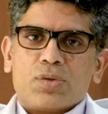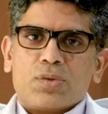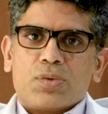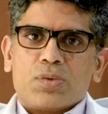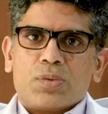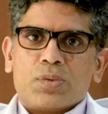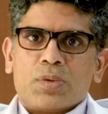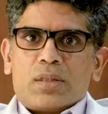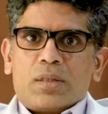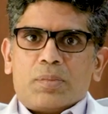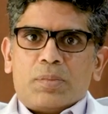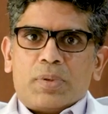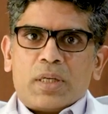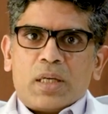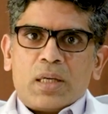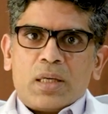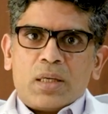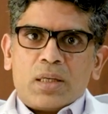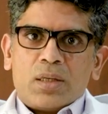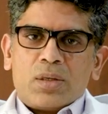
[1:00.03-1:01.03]
to the
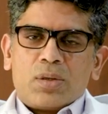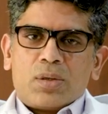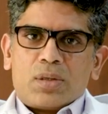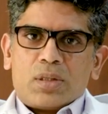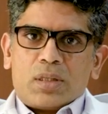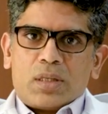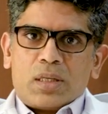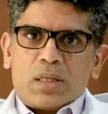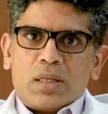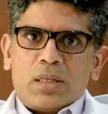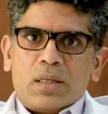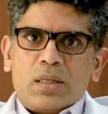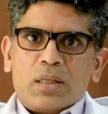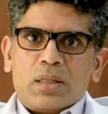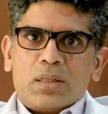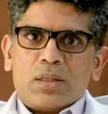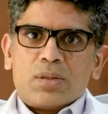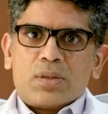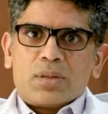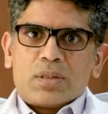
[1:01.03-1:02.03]
brain or the
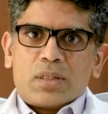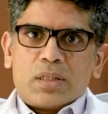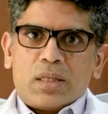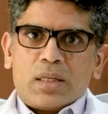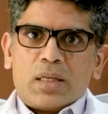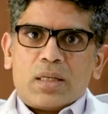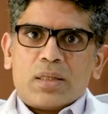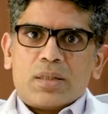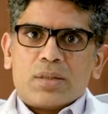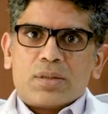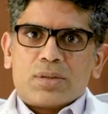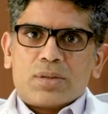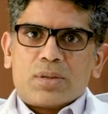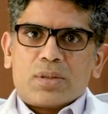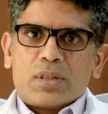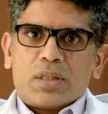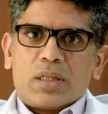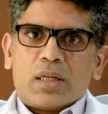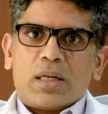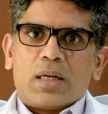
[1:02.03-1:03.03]
kidney or the lungs or
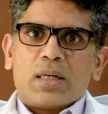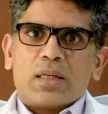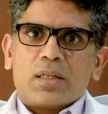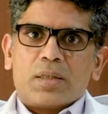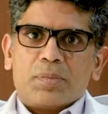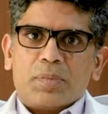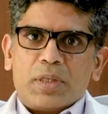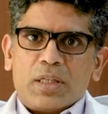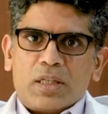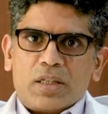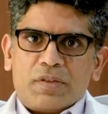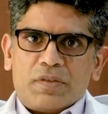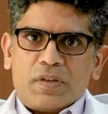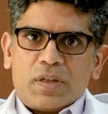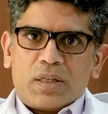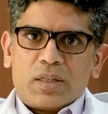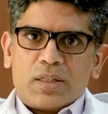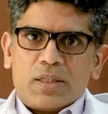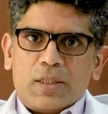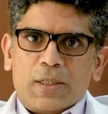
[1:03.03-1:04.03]
the heart being
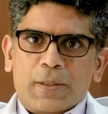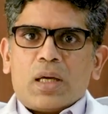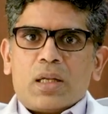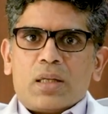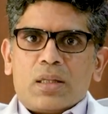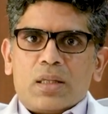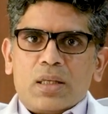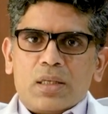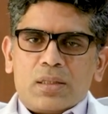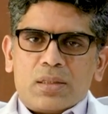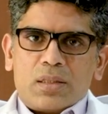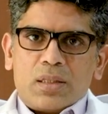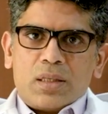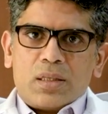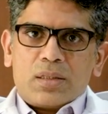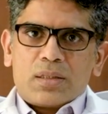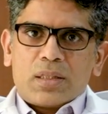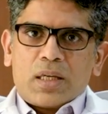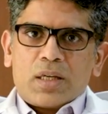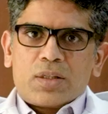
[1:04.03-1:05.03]
affected, and these
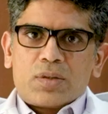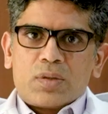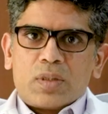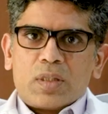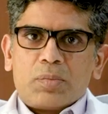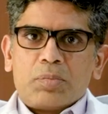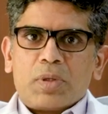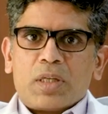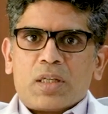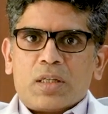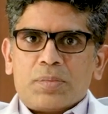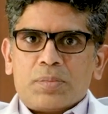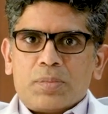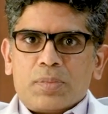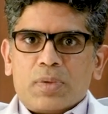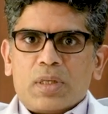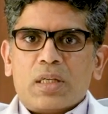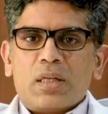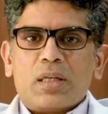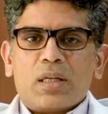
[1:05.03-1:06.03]
things actually become
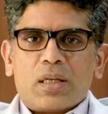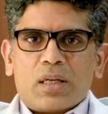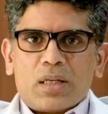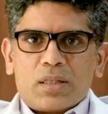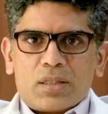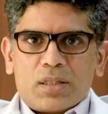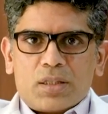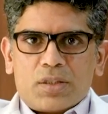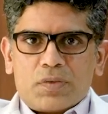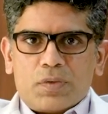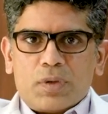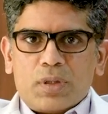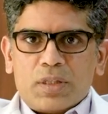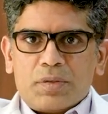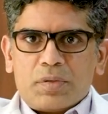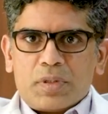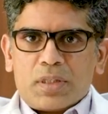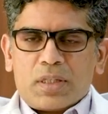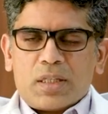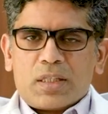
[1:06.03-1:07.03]
indications for
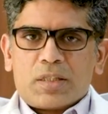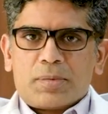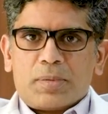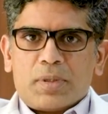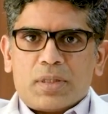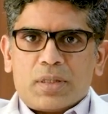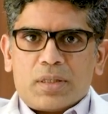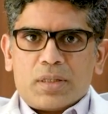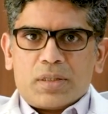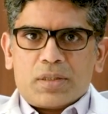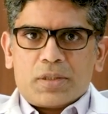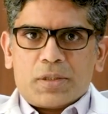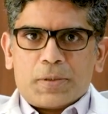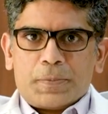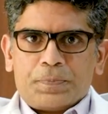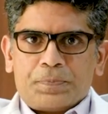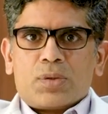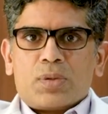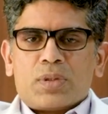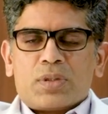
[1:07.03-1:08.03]
liver transplantation.
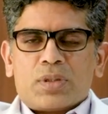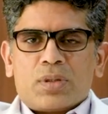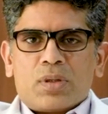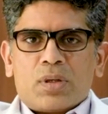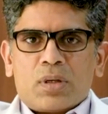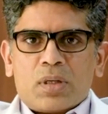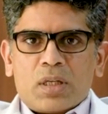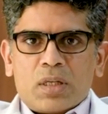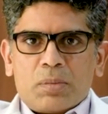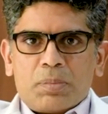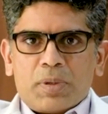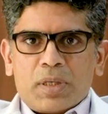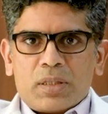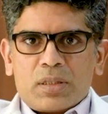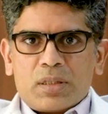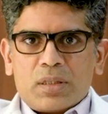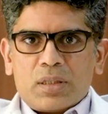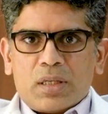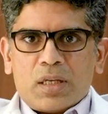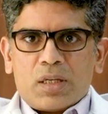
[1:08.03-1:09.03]
So a cirrhotic
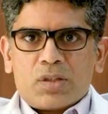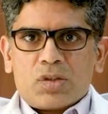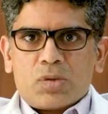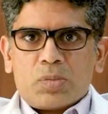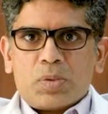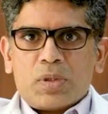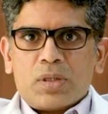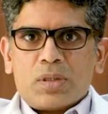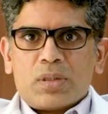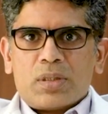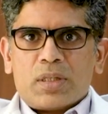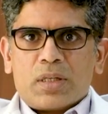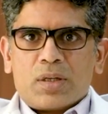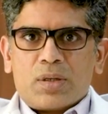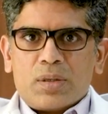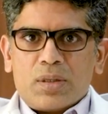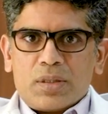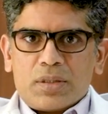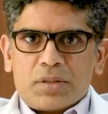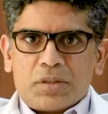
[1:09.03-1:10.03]
patient has to be on
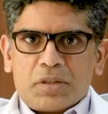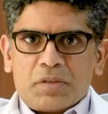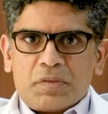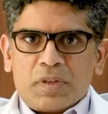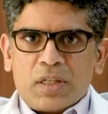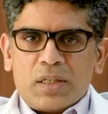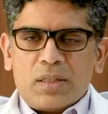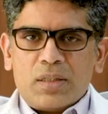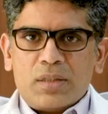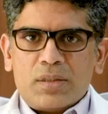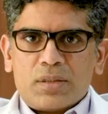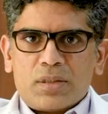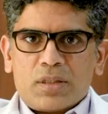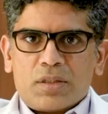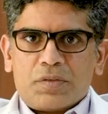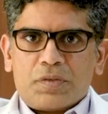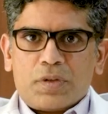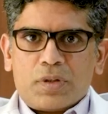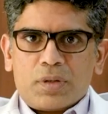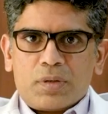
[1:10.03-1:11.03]
regular surveillance
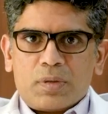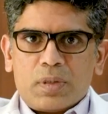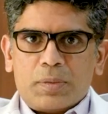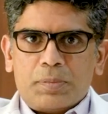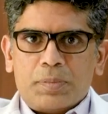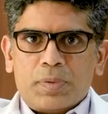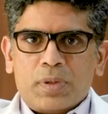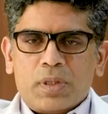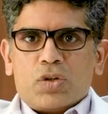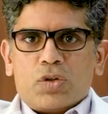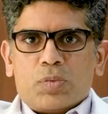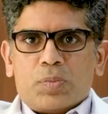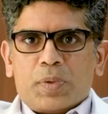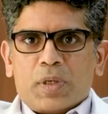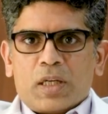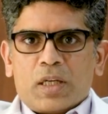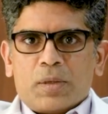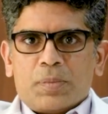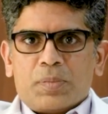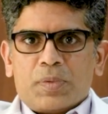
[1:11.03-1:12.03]
and follow-up to
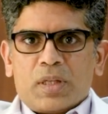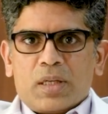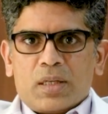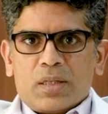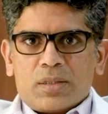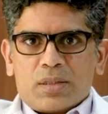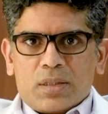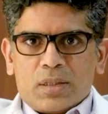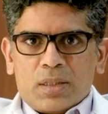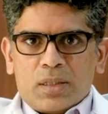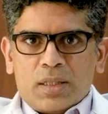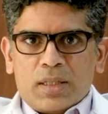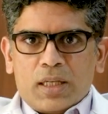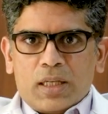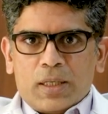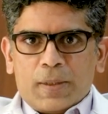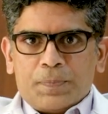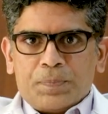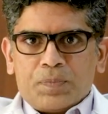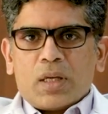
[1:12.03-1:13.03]
pick up things
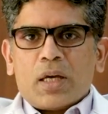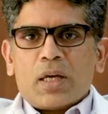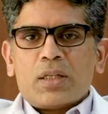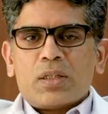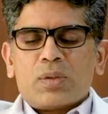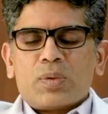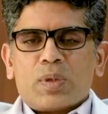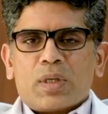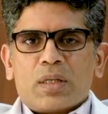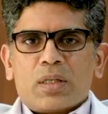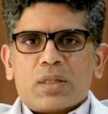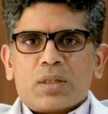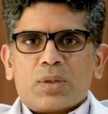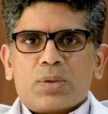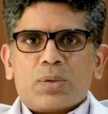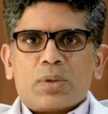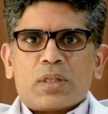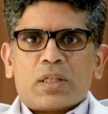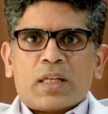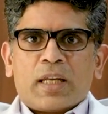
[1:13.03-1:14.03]
early and to
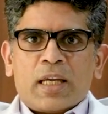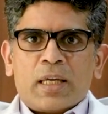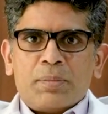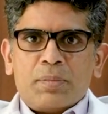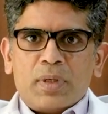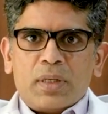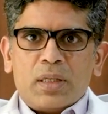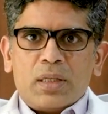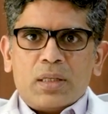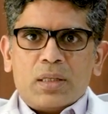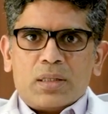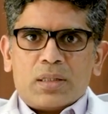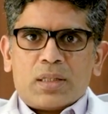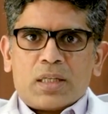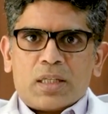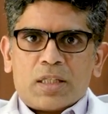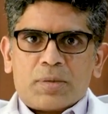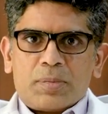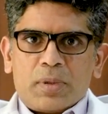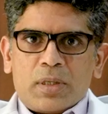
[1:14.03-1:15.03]
undergo a timely
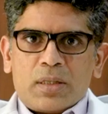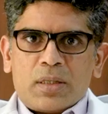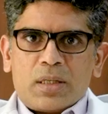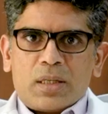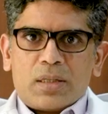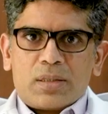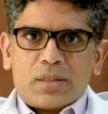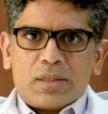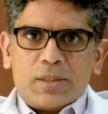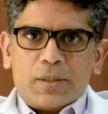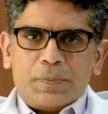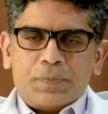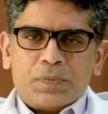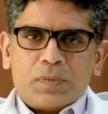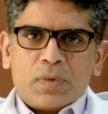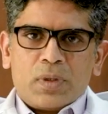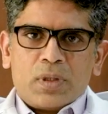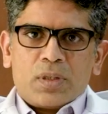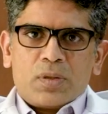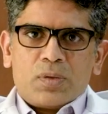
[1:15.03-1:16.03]
transplantation,
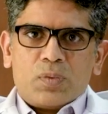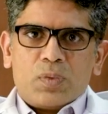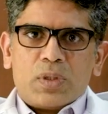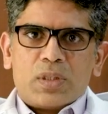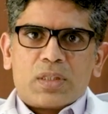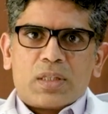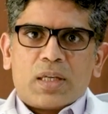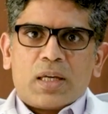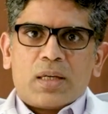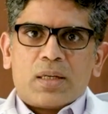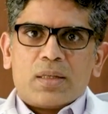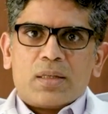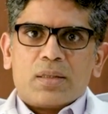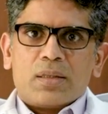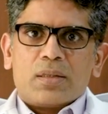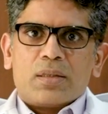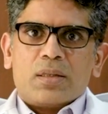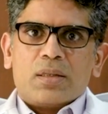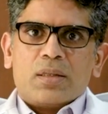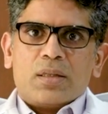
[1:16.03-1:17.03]
which
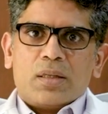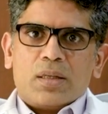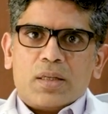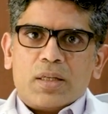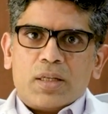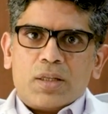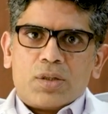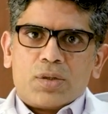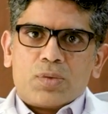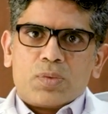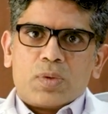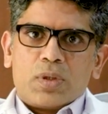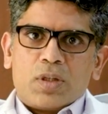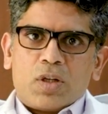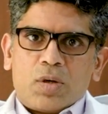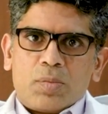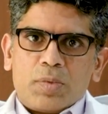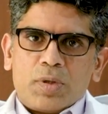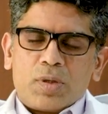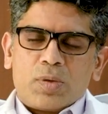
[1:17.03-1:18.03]
can lead to a
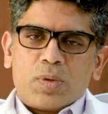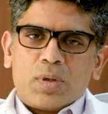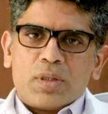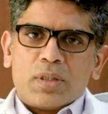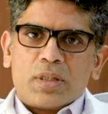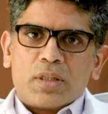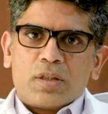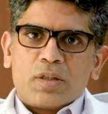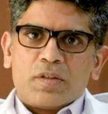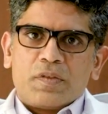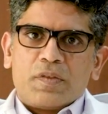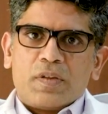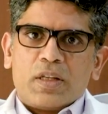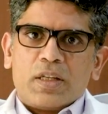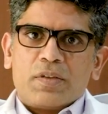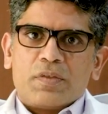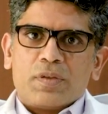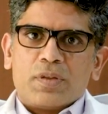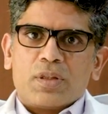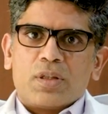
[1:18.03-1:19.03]
normal quality of
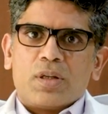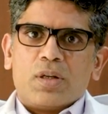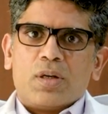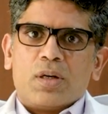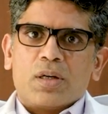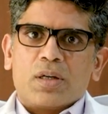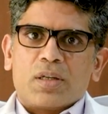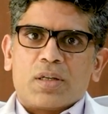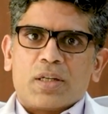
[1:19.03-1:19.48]
life in the long